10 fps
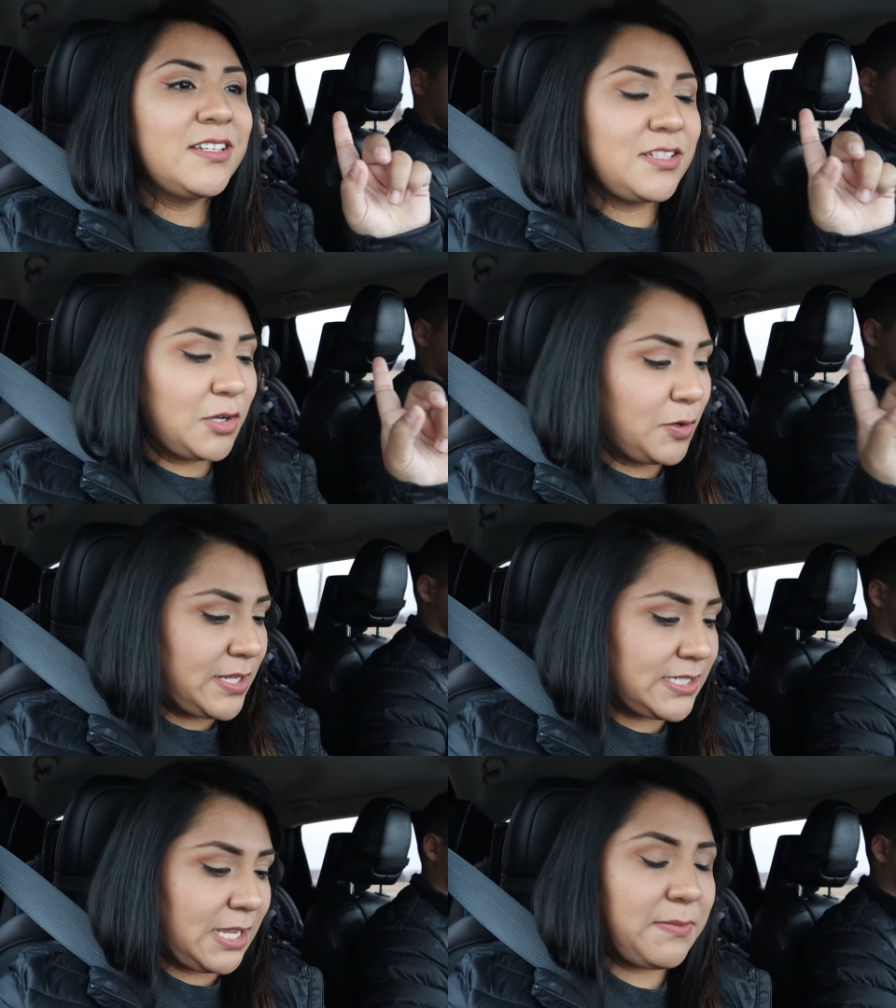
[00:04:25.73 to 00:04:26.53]
So
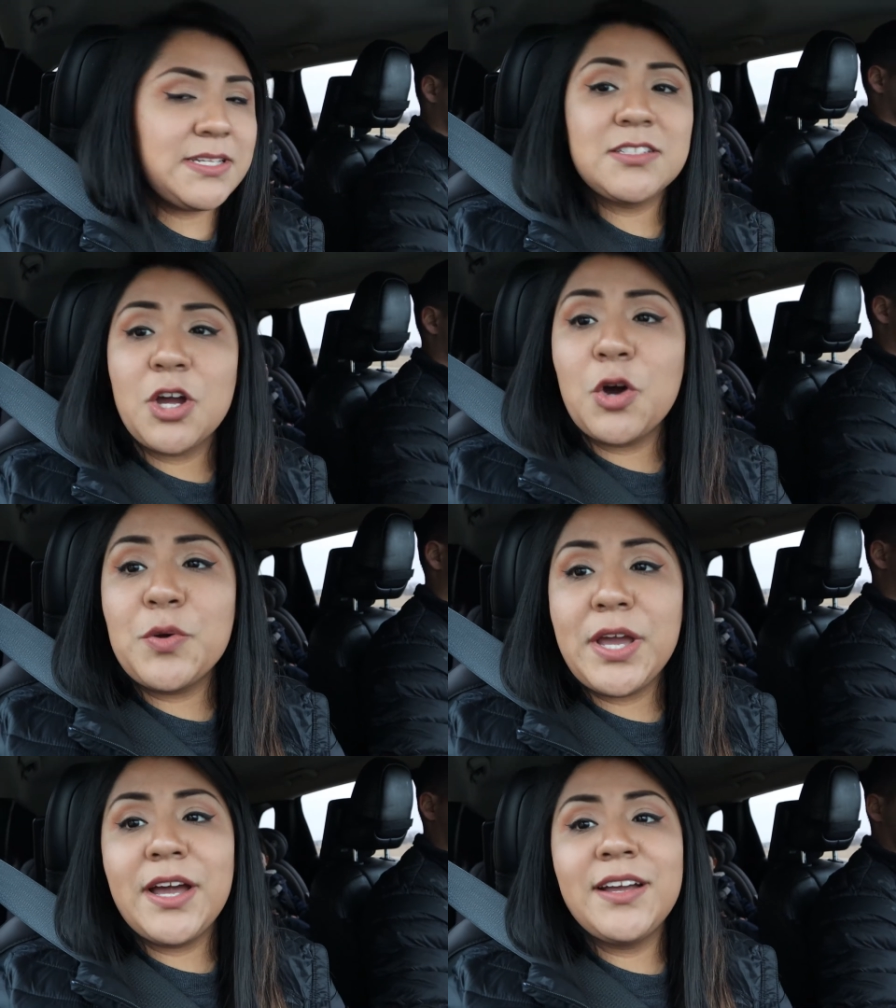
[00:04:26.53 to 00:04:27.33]
his name is
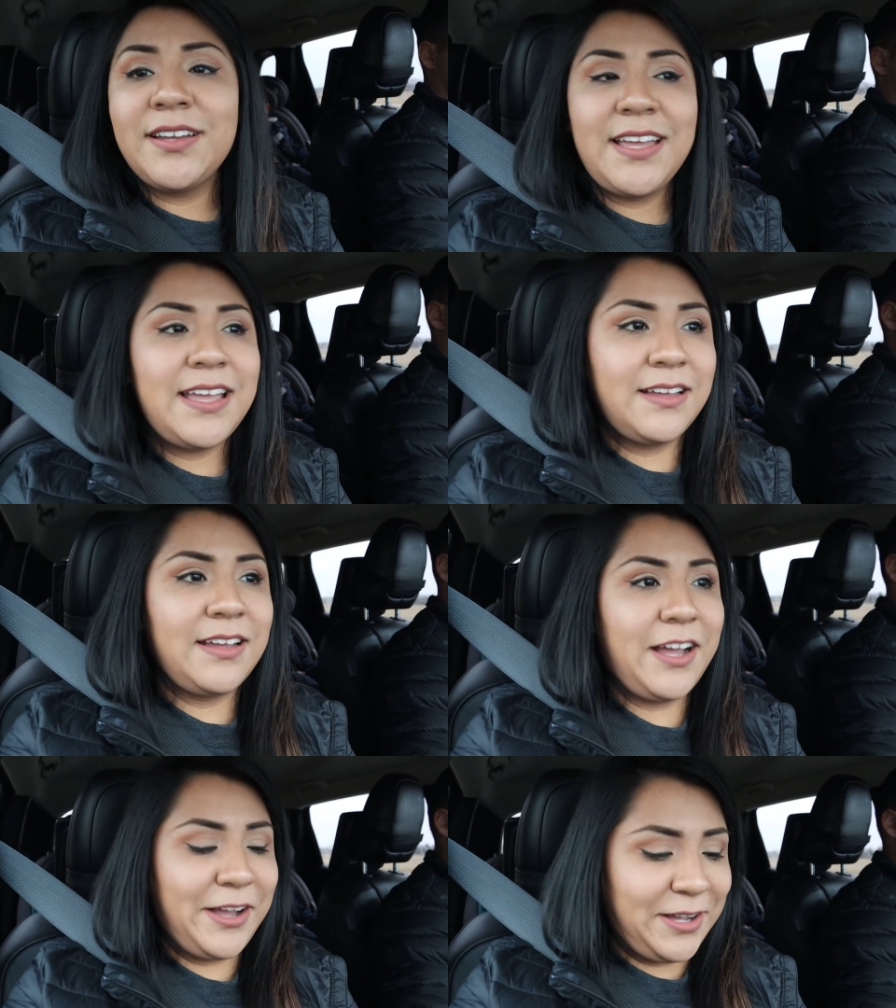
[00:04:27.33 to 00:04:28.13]
Kodah
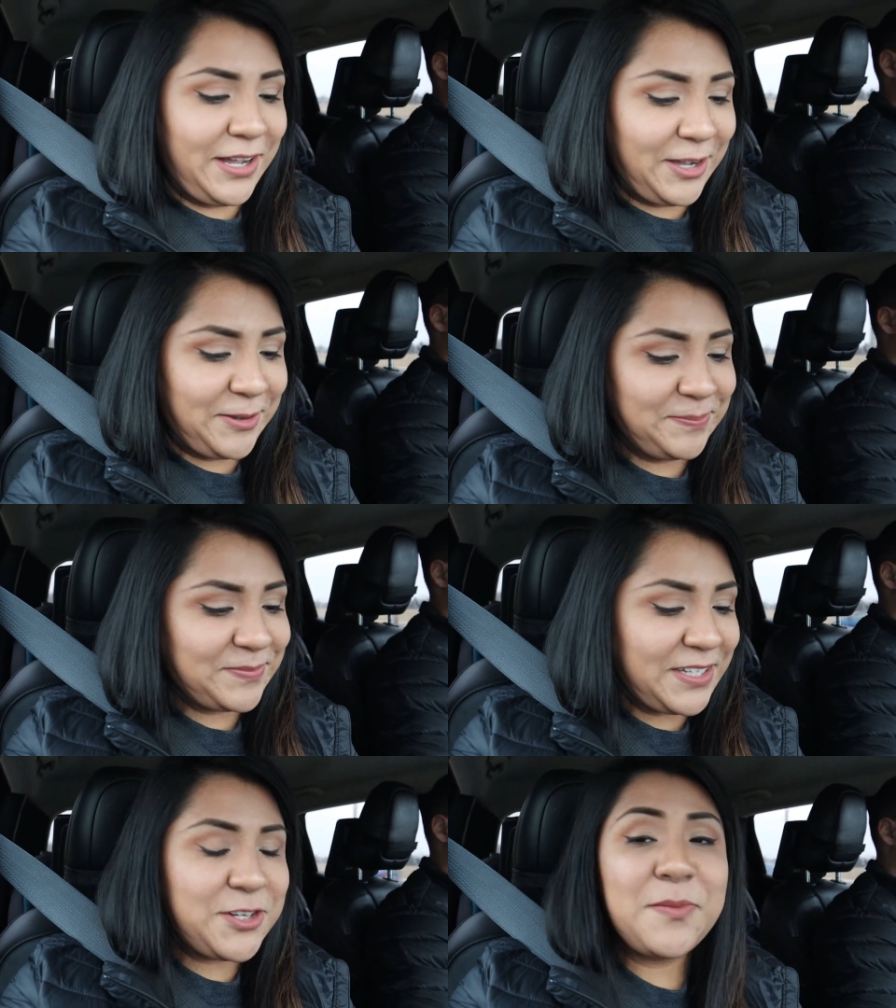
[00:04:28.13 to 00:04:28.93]

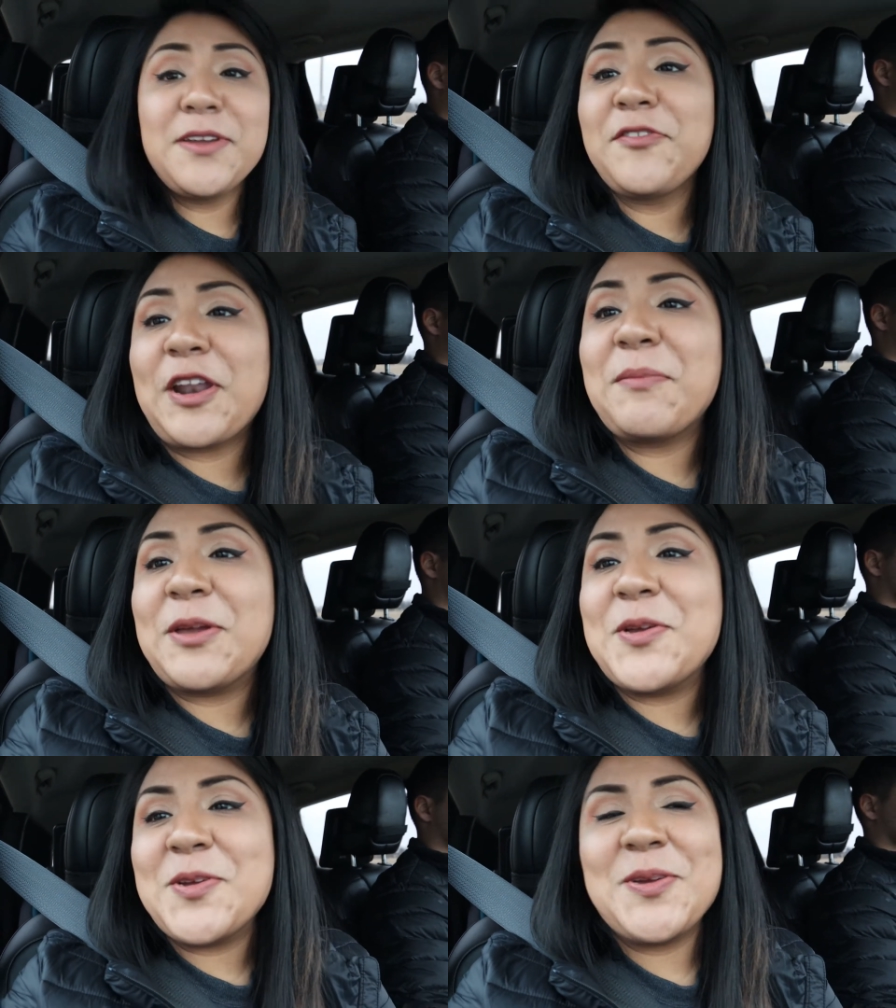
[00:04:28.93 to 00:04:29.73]
um, don't make fun of
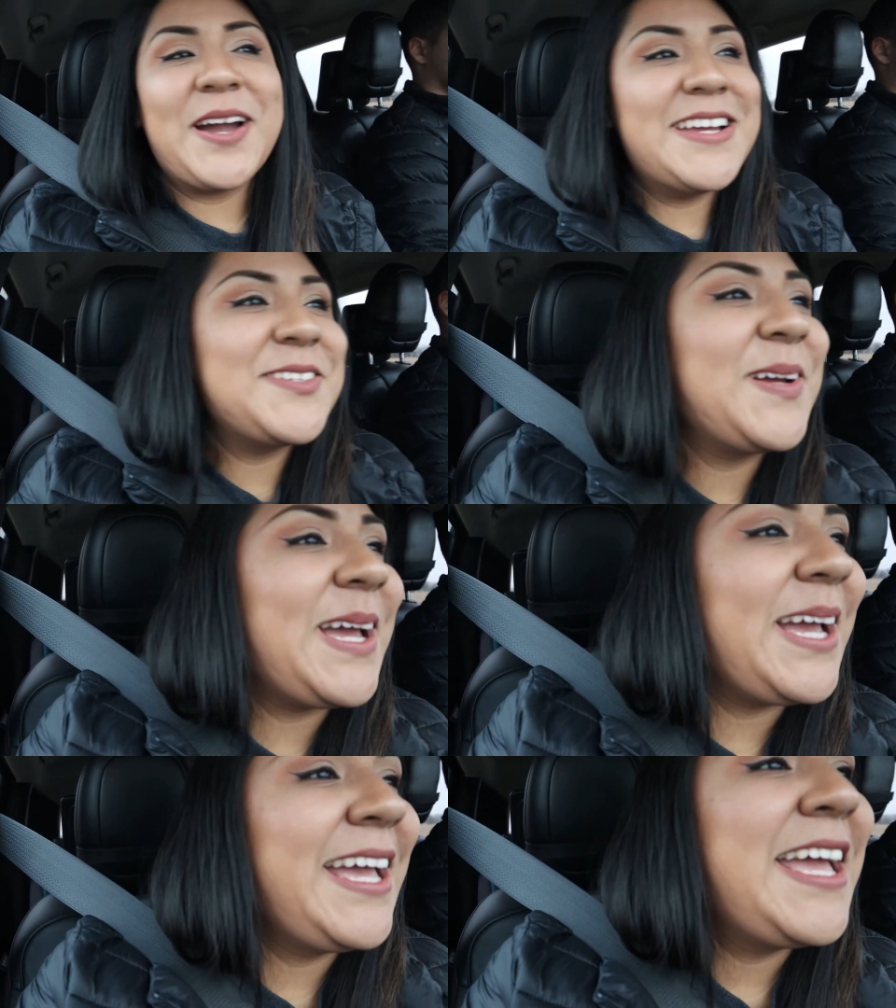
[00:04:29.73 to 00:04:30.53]
me, you guys,
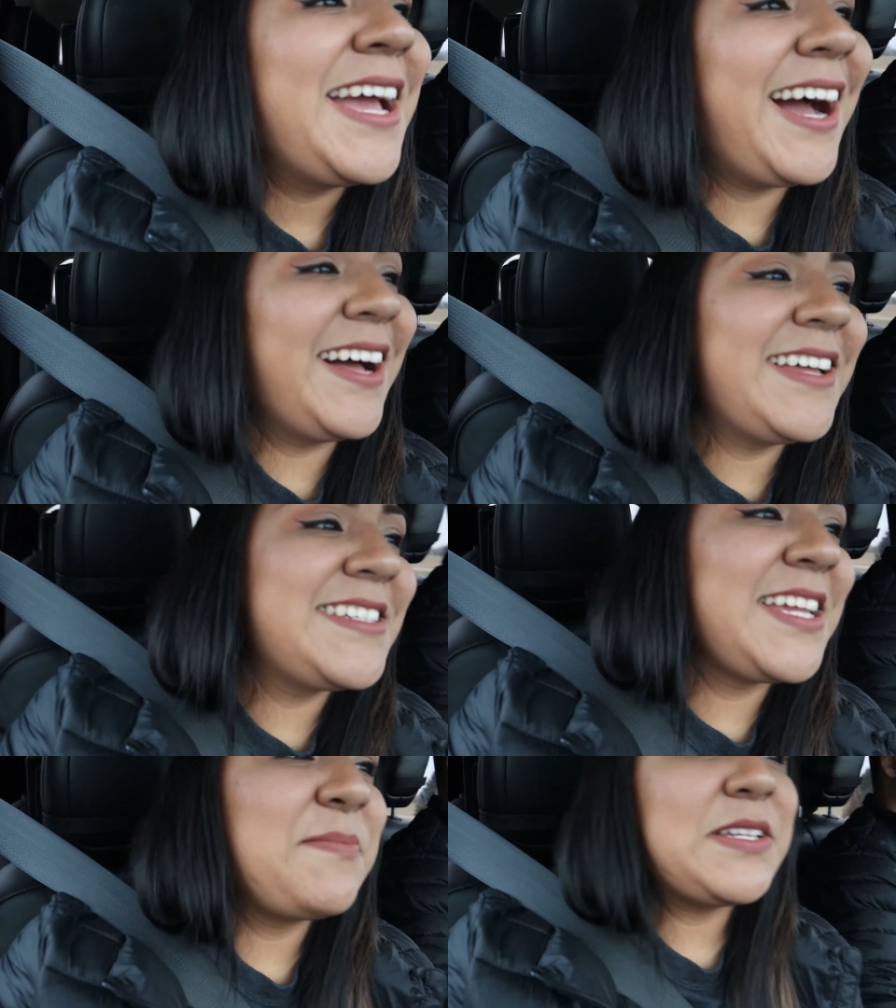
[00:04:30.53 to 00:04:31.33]
okay? Uh,
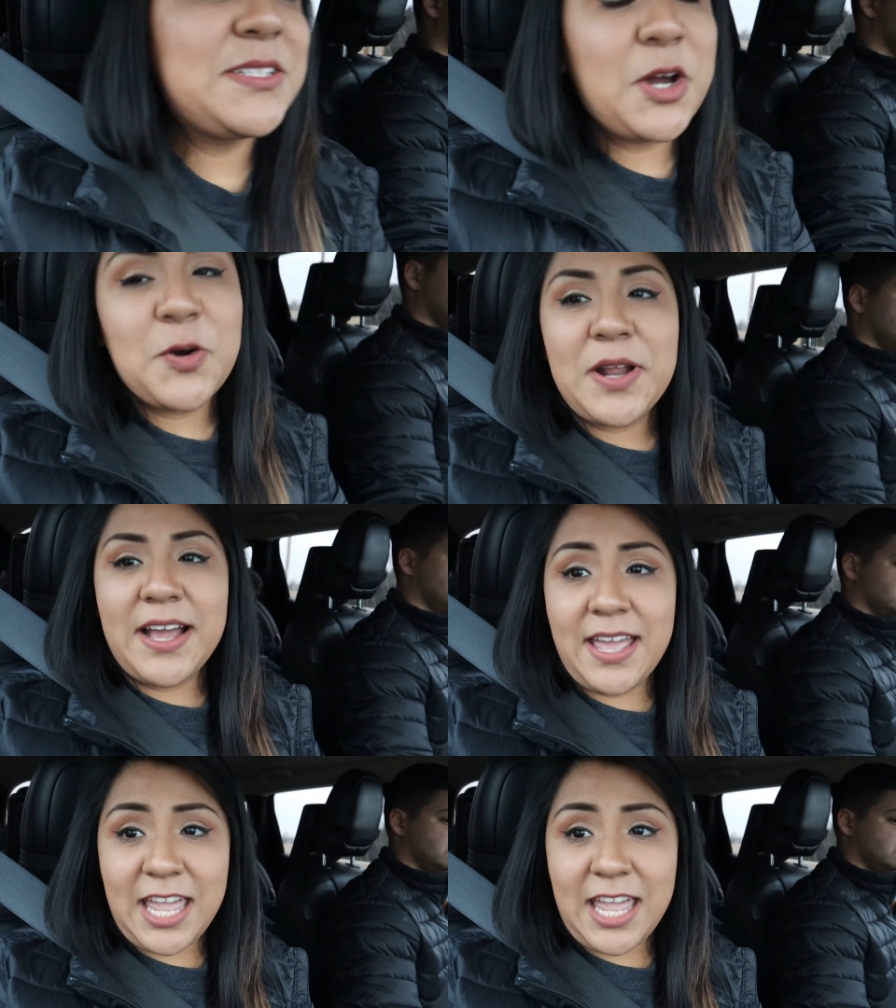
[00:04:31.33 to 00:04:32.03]
his name is Kodah